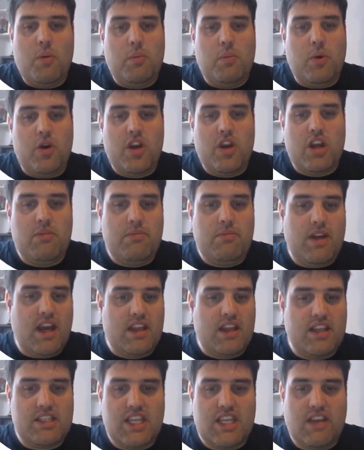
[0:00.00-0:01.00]
But you can
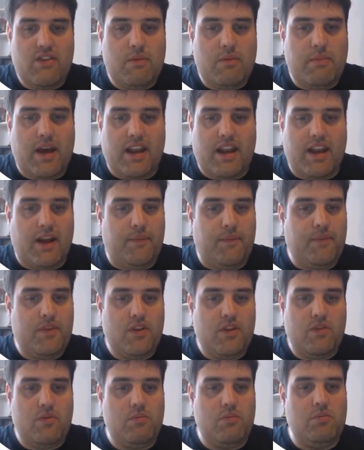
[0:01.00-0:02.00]
make this even better,
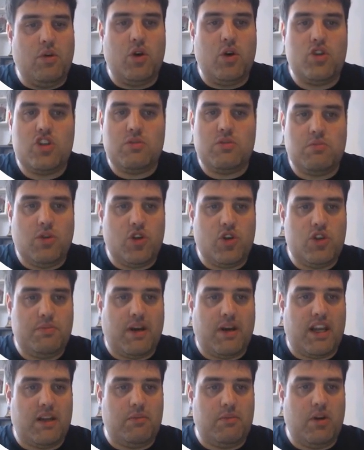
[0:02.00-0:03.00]
much, much
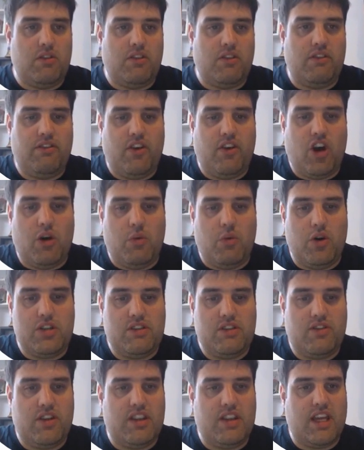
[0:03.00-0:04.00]
better moving
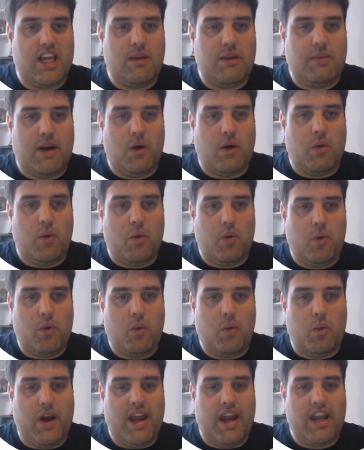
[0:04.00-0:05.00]
forward. If you think about
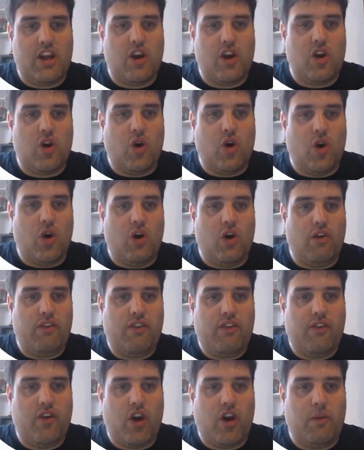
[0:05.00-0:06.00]
where you can go
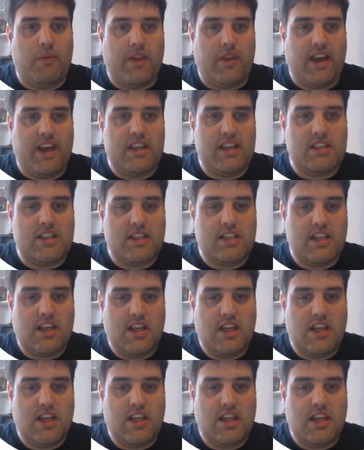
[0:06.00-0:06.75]
from this,